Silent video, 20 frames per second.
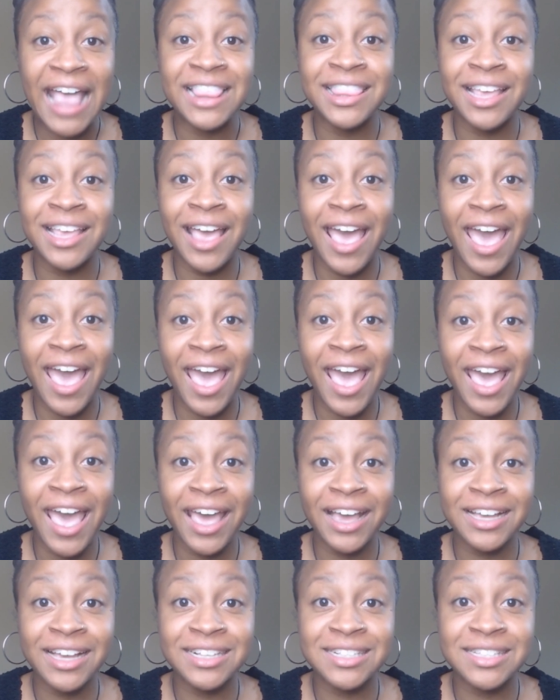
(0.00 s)
The
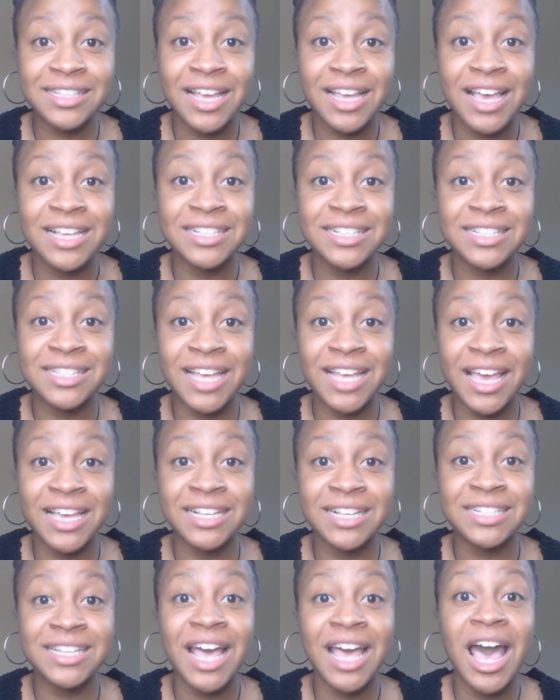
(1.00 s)
X
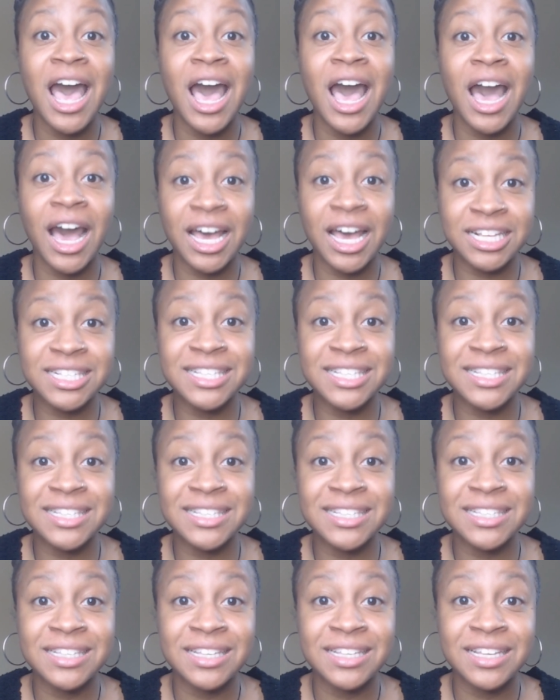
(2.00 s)
says
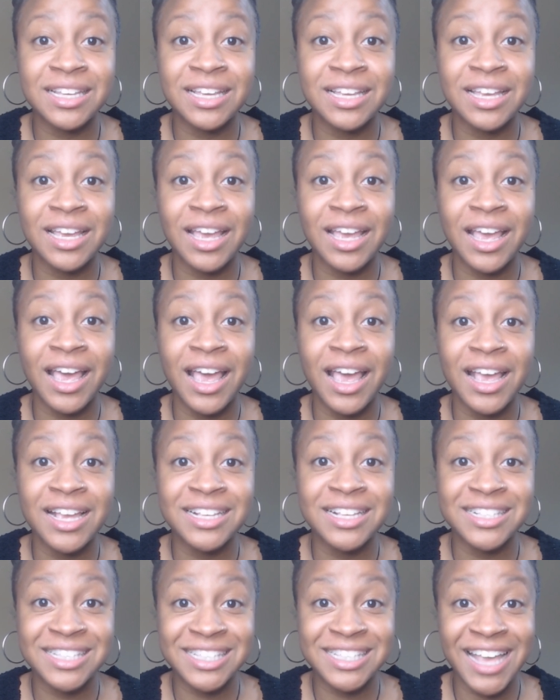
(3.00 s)
x.
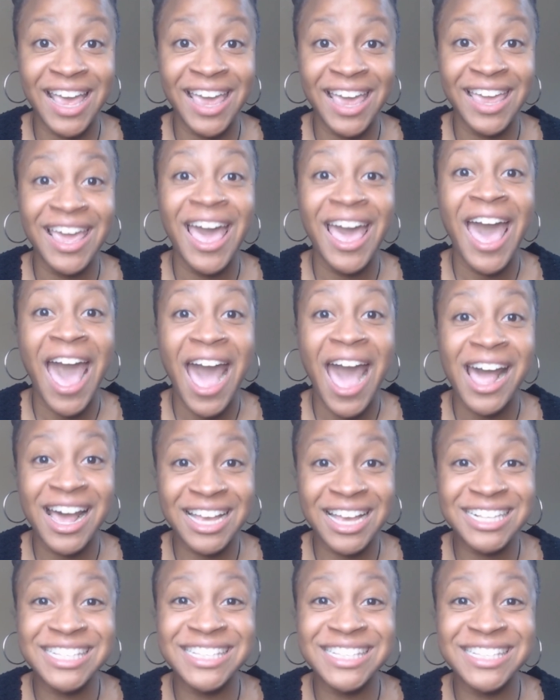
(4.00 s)
Say
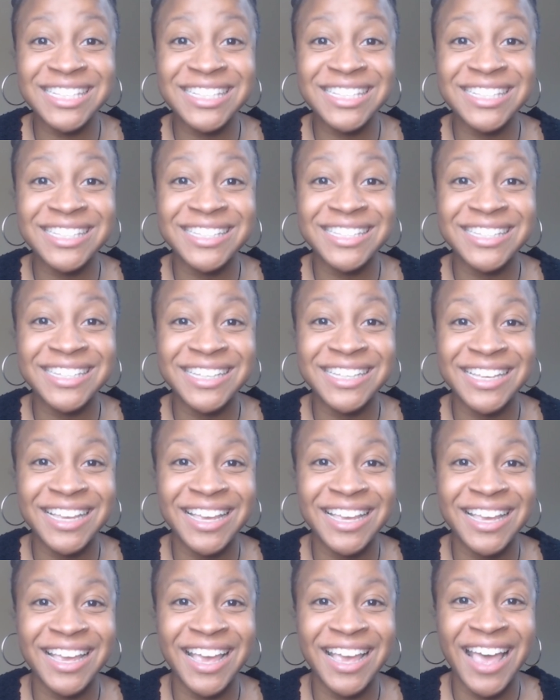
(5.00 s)
x.
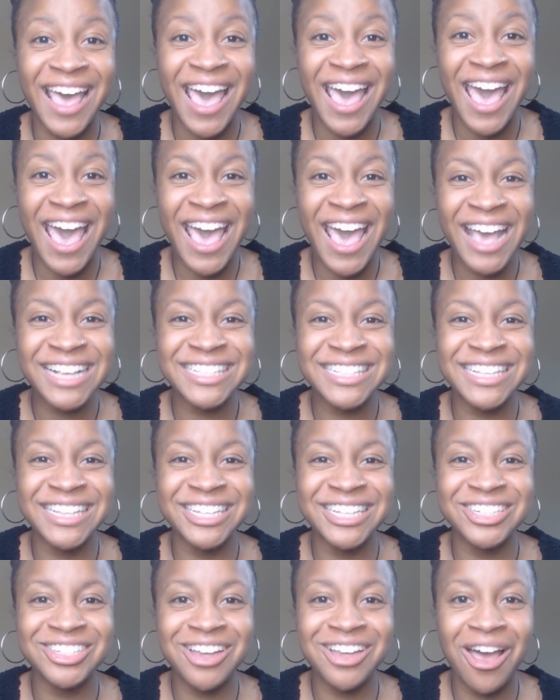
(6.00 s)

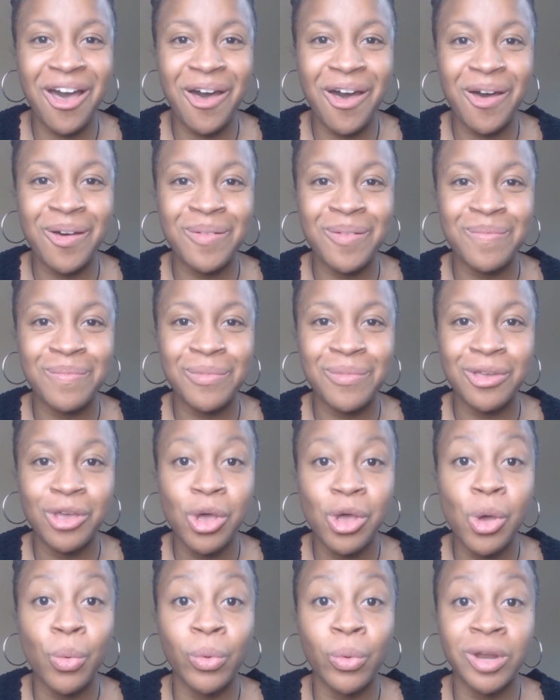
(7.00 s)
Excellent job!
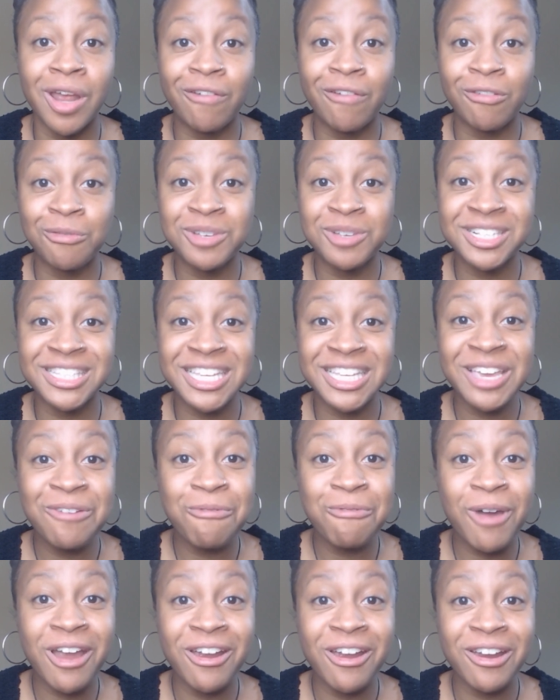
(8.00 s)
Whenever we see a
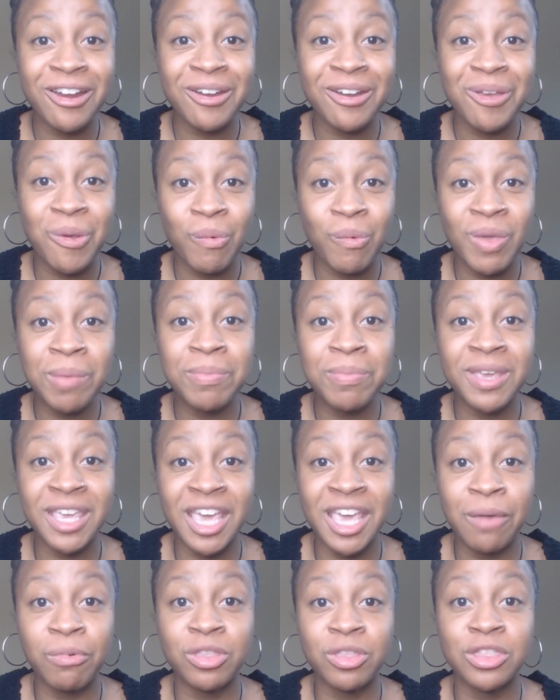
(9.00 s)
word, we
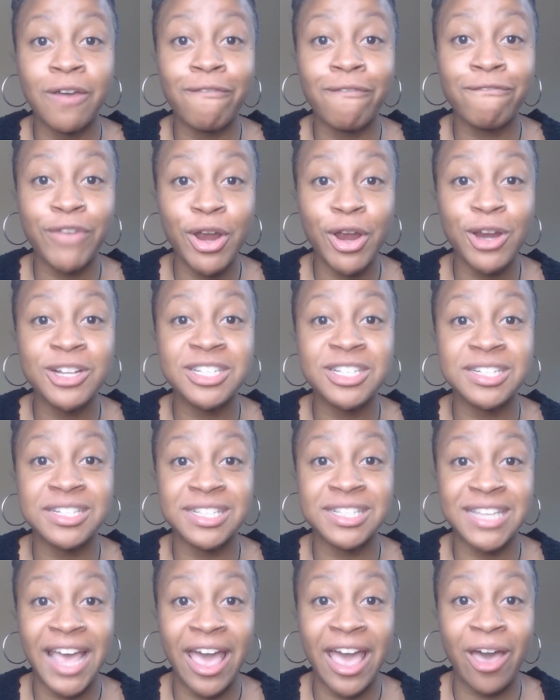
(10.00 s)
begin with the first
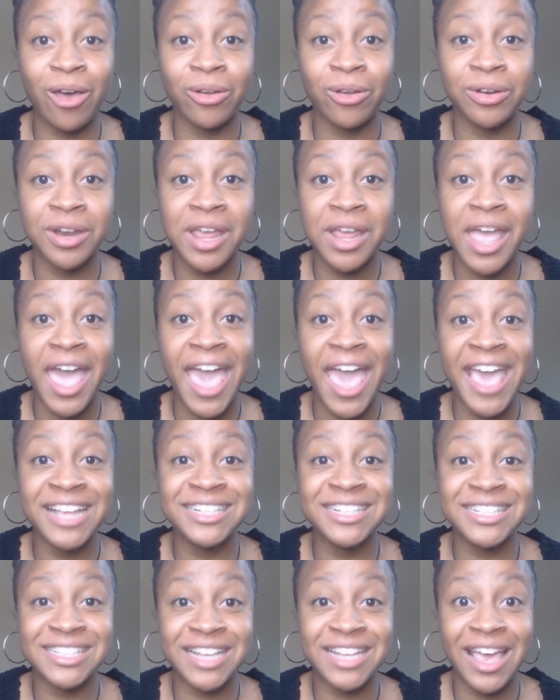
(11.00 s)
sound
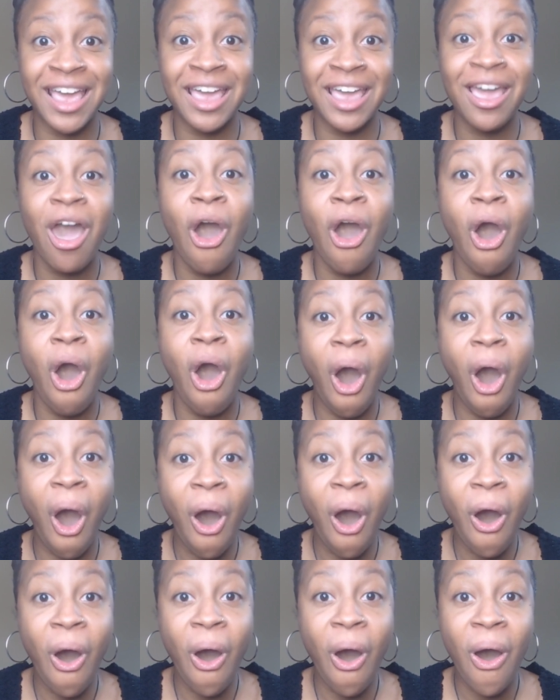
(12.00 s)
and say
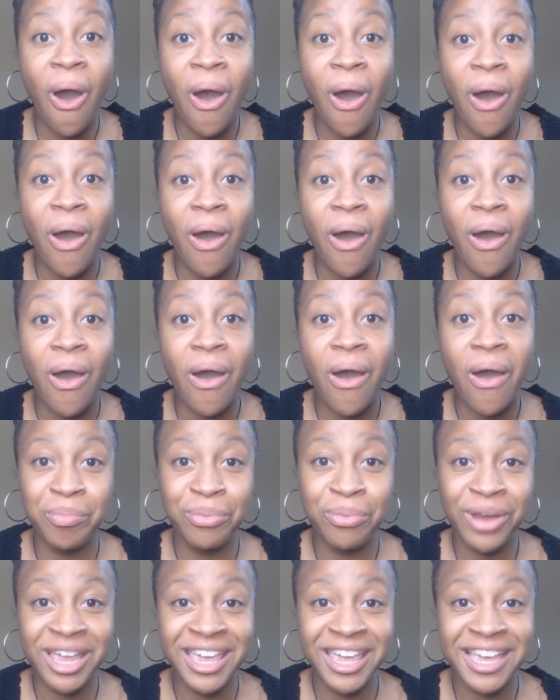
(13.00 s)
aw. Now
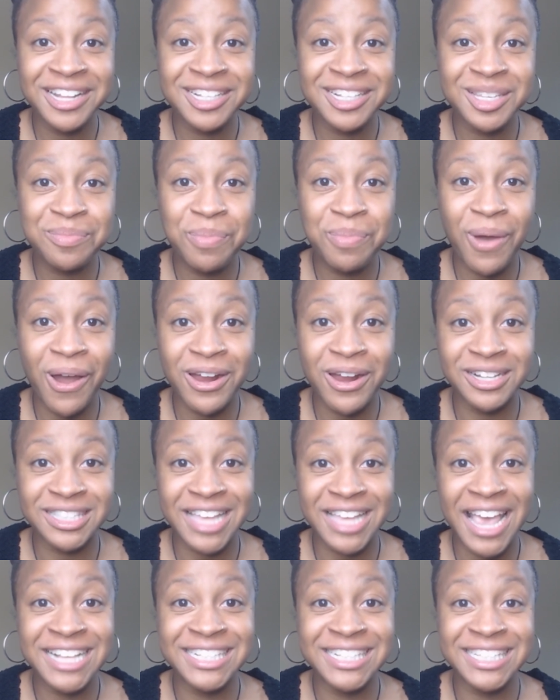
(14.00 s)
break it into
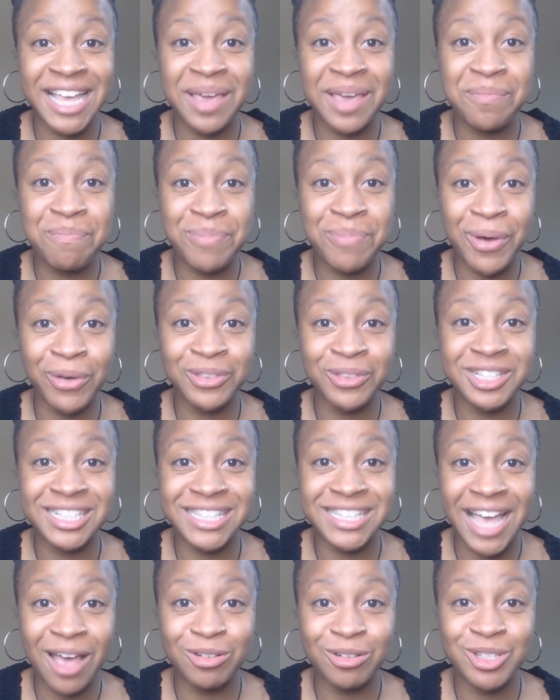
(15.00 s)
parts and say both
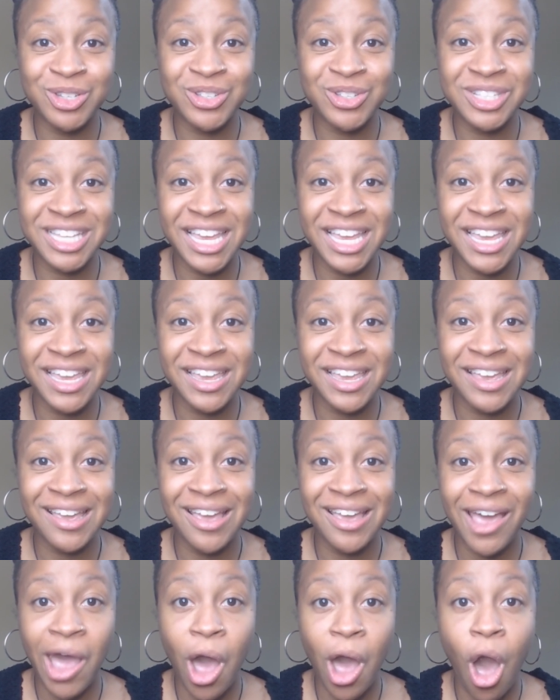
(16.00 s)
sounds you see.
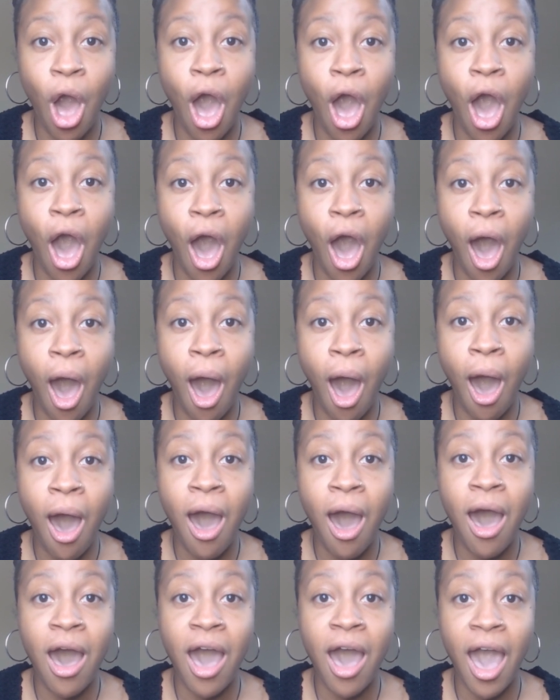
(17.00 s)

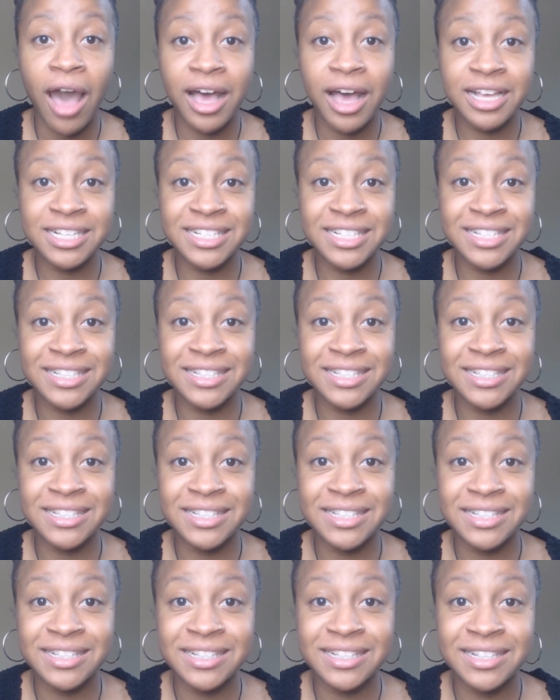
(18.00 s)

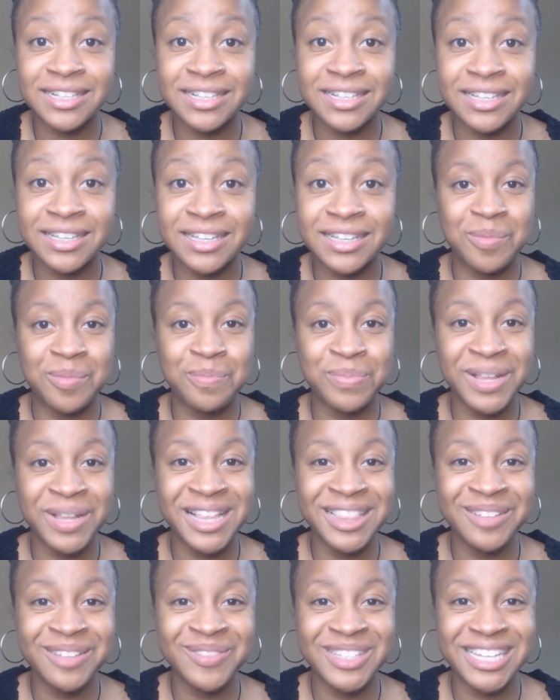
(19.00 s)
Ox.
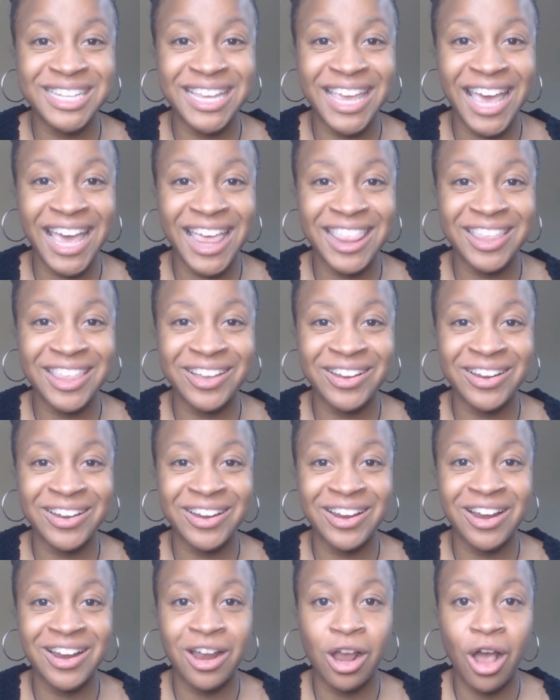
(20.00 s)
Blend them together.
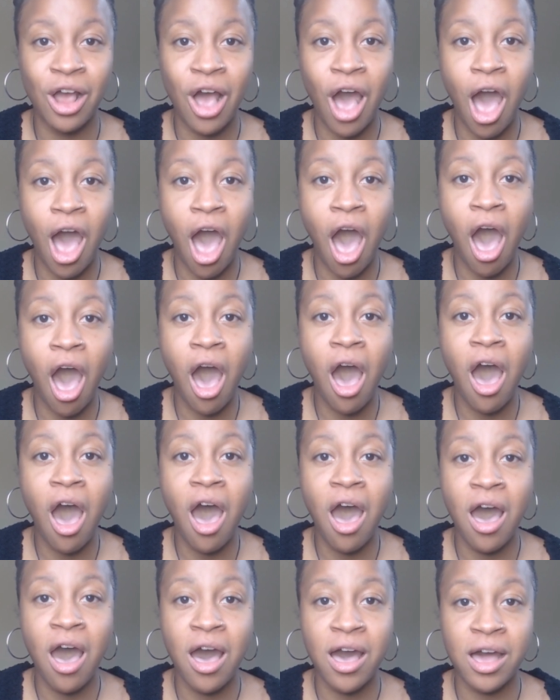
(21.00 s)

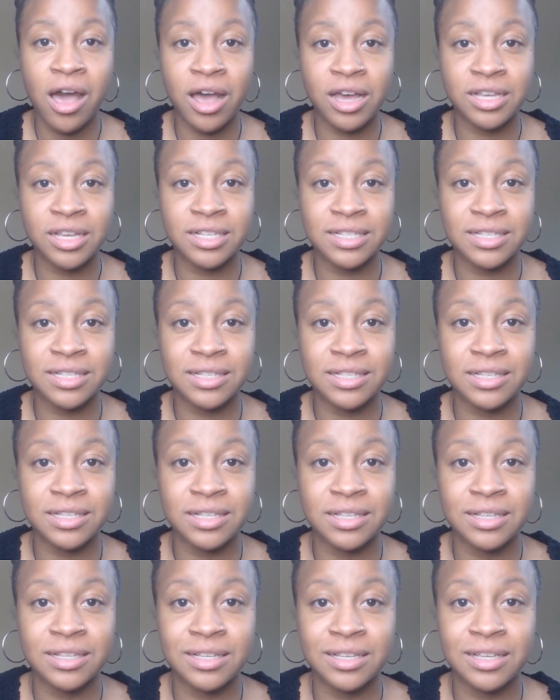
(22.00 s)
Ox.
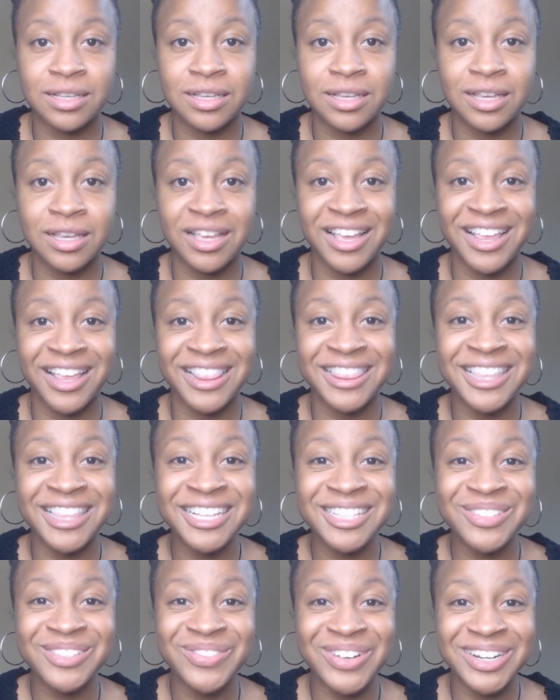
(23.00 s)

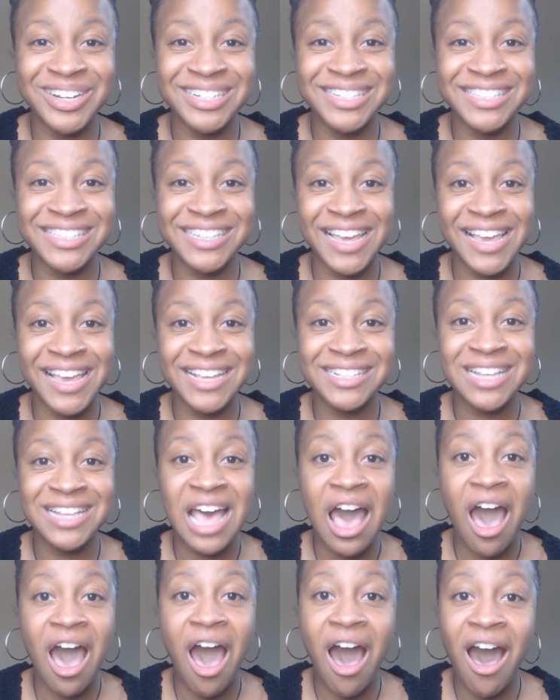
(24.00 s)
This word says
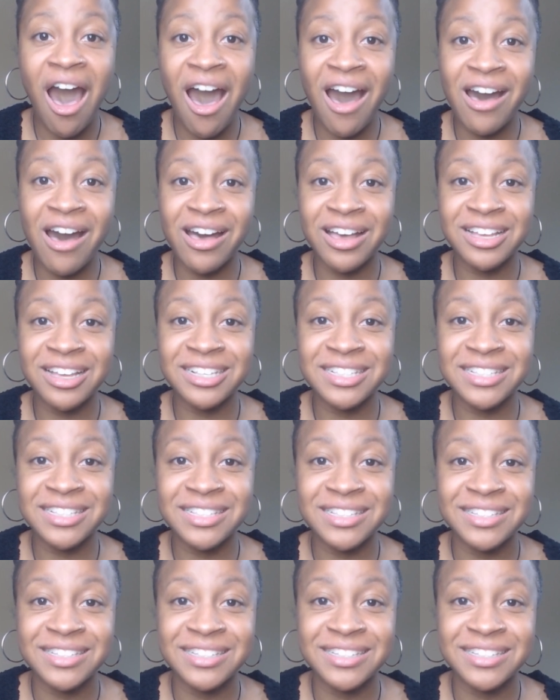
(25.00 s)
ox.